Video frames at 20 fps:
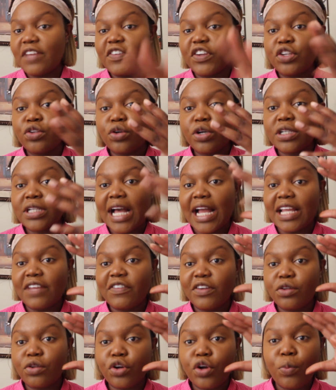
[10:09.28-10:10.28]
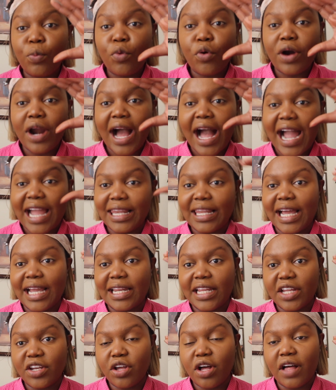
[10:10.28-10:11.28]
even look more
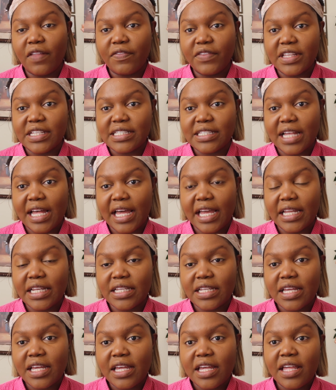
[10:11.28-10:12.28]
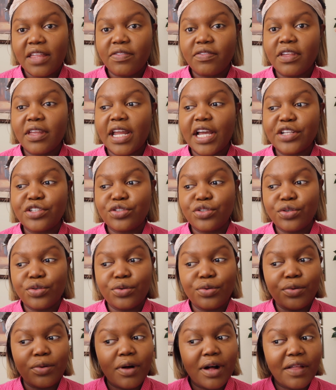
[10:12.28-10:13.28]
highlighted on this side than I
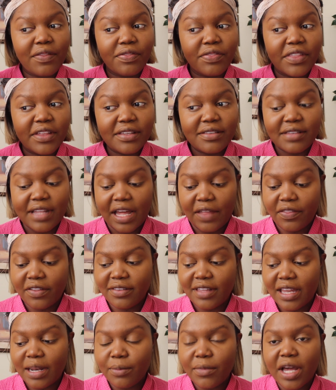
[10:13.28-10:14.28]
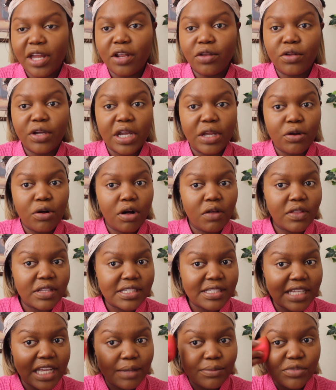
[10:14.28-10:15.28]
do on this side. This side I'm kind of looking all the
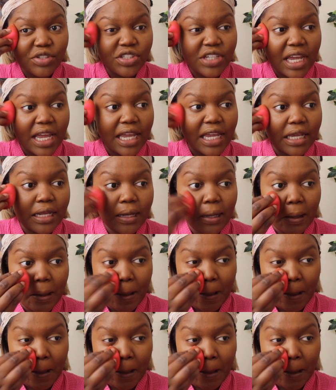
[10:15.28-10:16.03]
same shade.